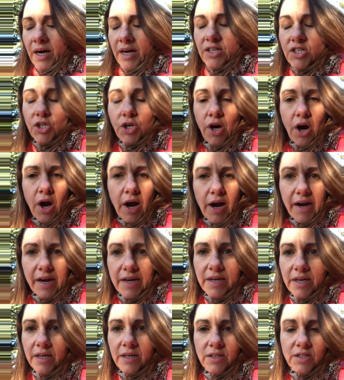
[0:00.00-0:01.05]
I
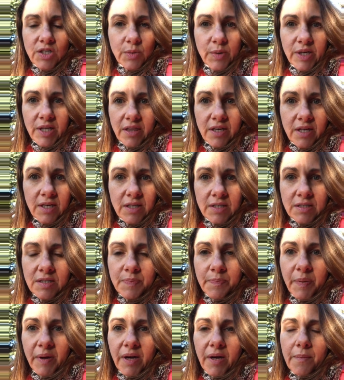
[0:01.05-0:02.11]
tried doing
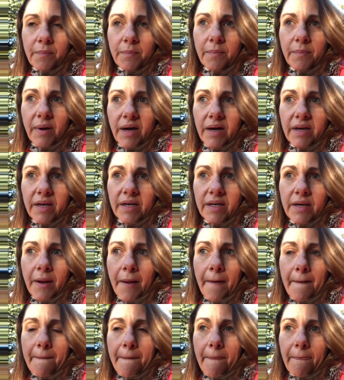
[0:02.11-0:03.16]
things, but
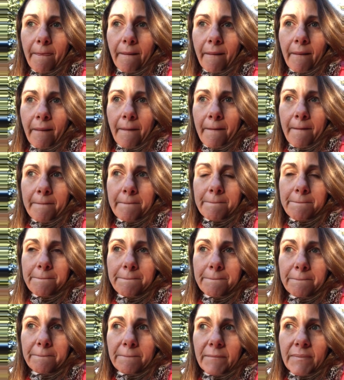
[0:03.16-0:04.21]
my, um,
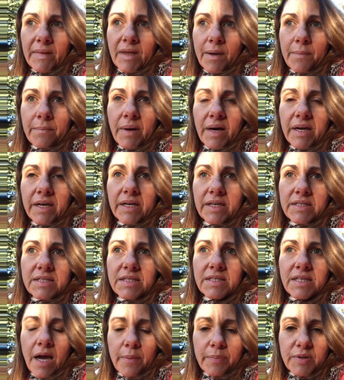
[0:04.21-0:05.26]
my
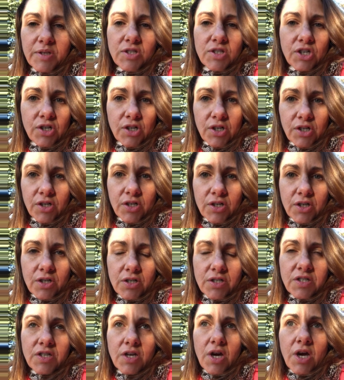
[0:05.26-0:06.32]

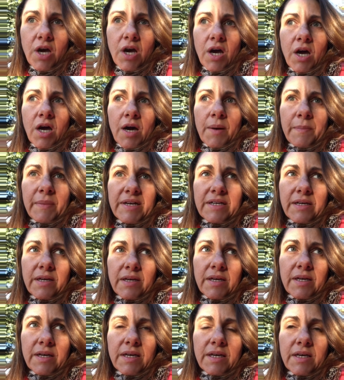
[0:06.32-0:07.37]
saboteurs,
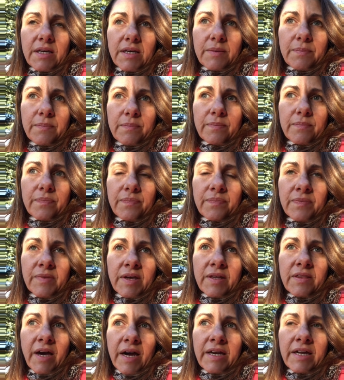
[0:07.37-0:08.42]
my,
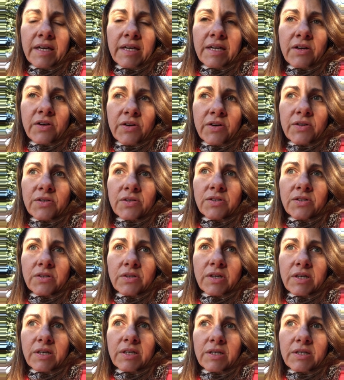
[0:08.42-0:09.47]
that inner,
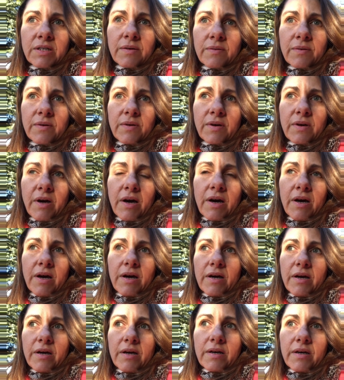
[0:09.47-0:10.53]

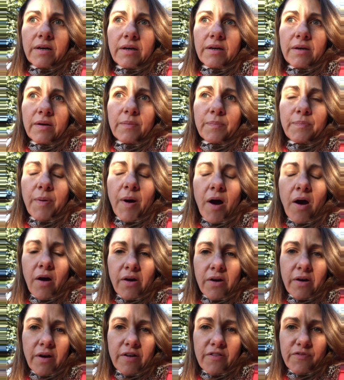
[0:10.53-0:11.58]
uh,
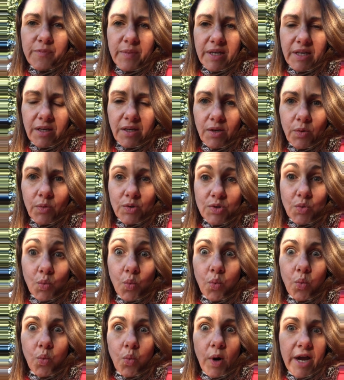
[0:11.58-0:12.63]
part of me was
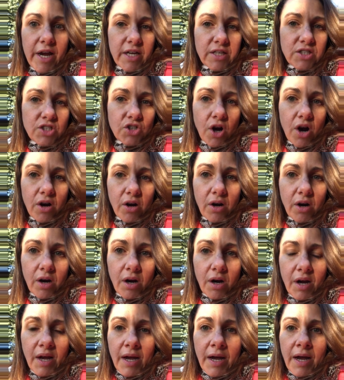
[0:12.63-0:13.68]
way
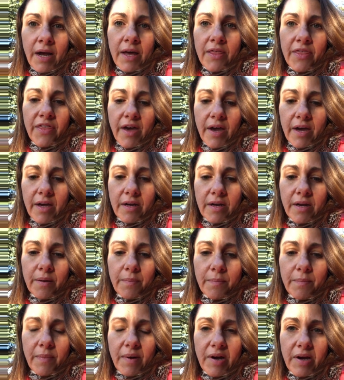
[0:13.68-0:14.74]
stronger than
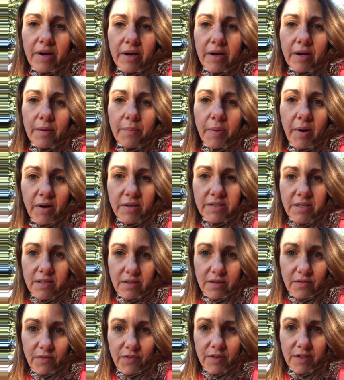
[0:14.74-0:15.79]
my
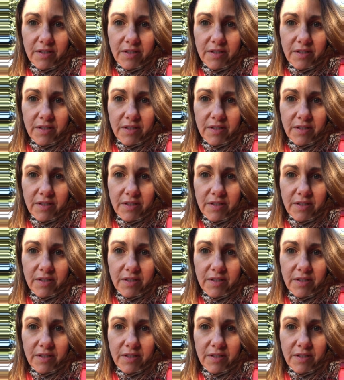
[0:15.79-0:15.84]
positive